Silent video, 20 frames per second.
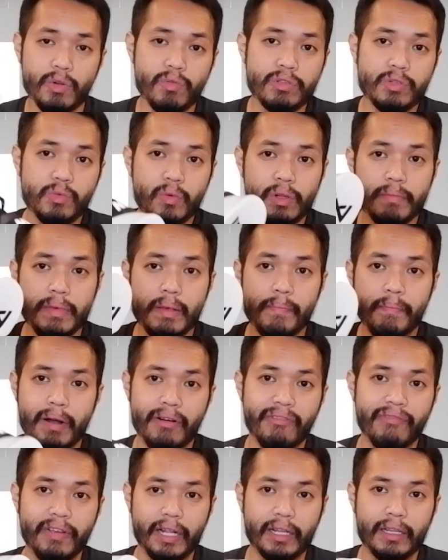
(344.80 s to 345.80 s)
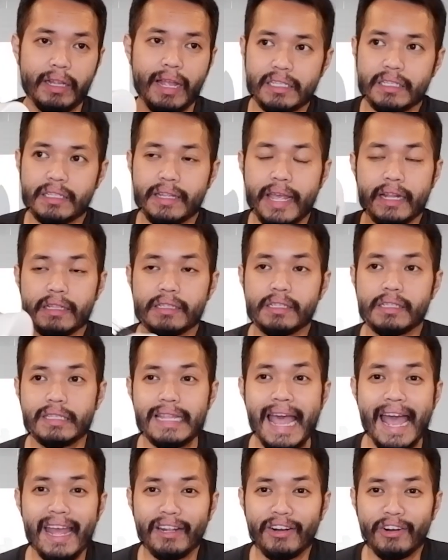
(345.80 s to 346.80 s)
shoes will be perfect. I just can't
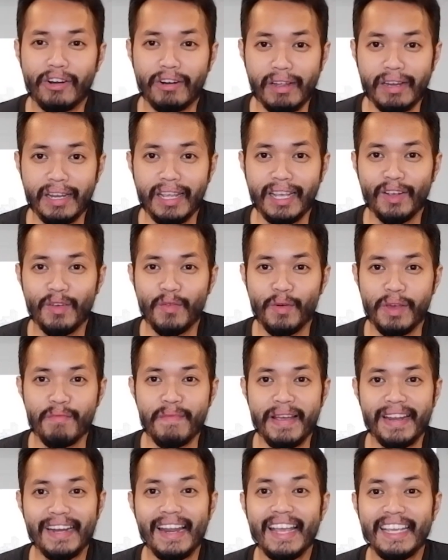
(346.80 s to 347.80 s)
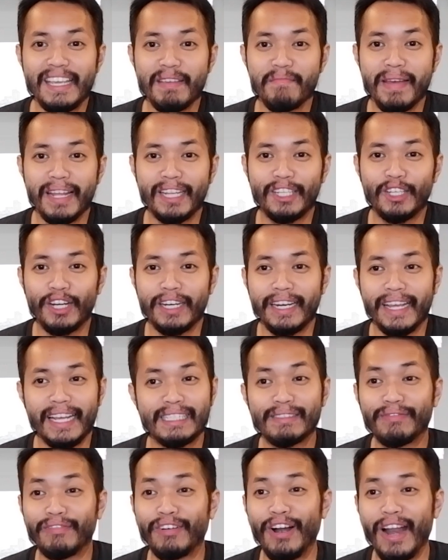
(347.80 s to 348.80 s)
stand running with my Nike Metcon
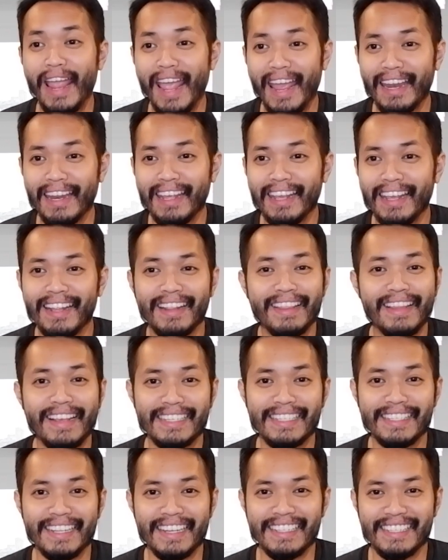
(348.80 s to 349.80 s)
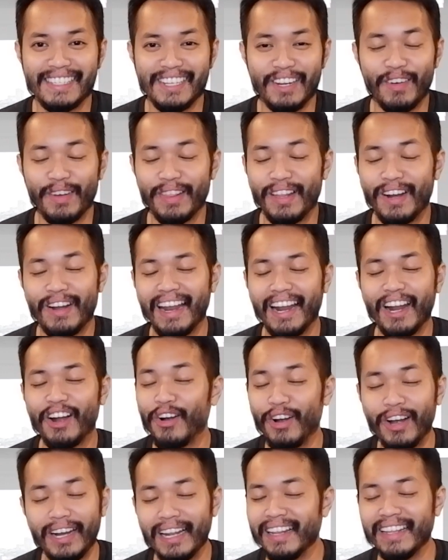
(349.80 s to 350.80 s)
8s for any distance. You know, I
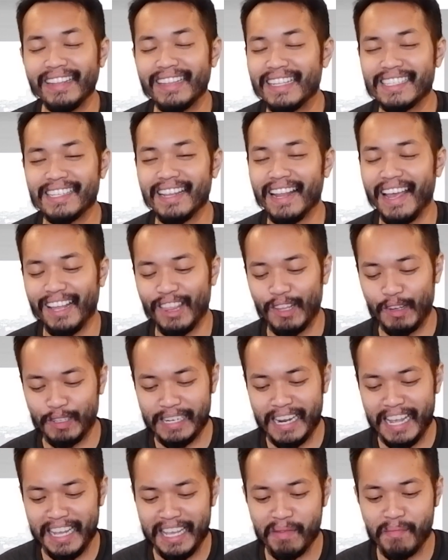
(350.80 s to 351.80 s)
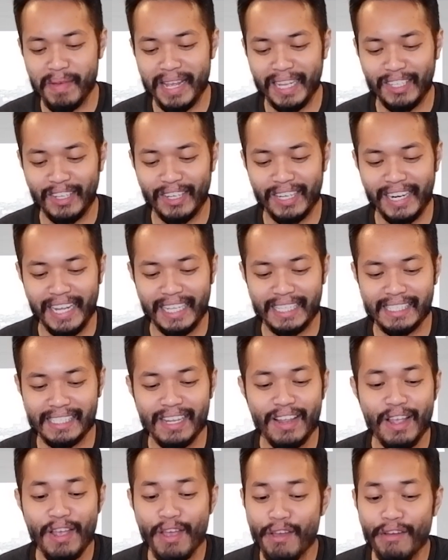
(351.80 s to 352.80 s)
really dislike those Nike Metcon
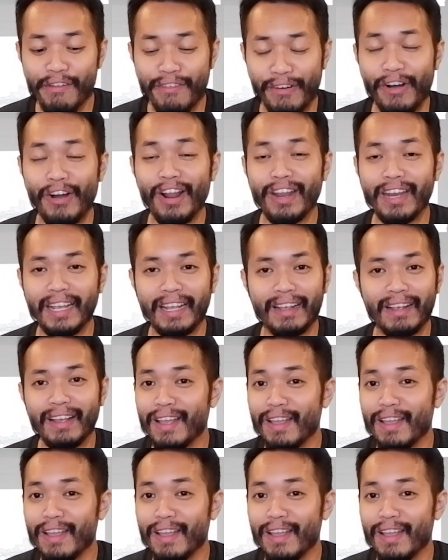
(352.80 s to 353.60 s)
8s for running